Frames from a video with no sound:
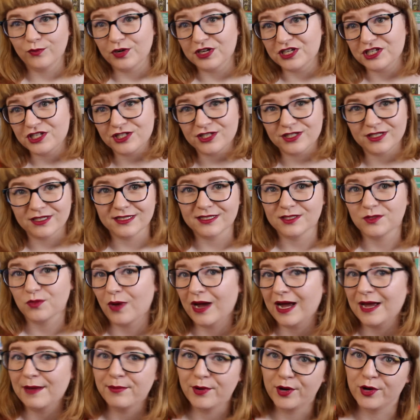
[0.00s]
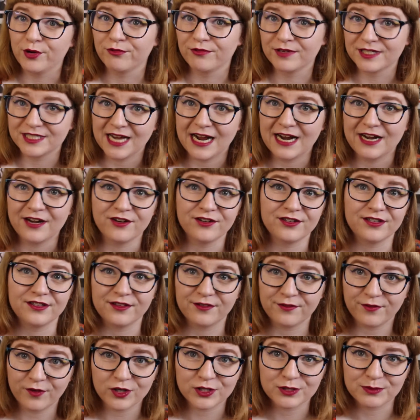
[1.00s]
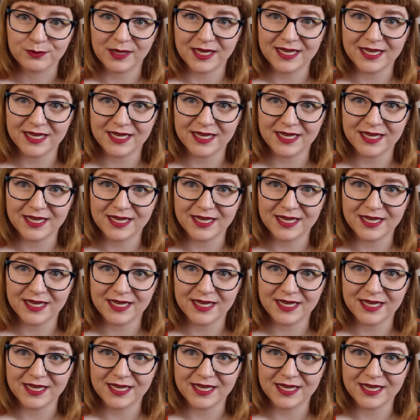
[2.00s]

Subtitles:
which is why Bo retired in the first